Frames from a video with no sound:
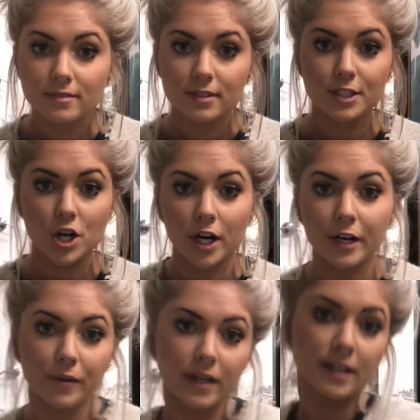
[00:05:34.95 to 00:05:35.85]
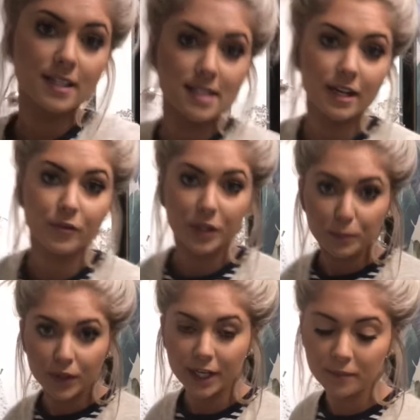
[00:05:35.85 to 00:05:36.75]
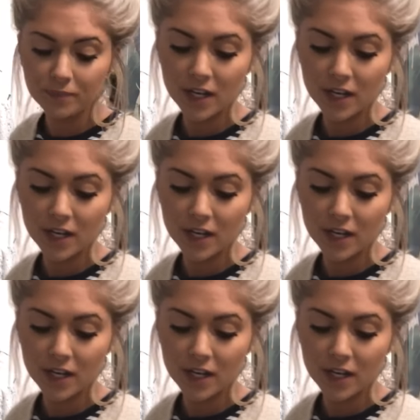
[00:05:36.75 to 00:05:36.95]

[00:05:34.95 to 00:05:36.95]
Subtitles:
the Target one that's like really pretty.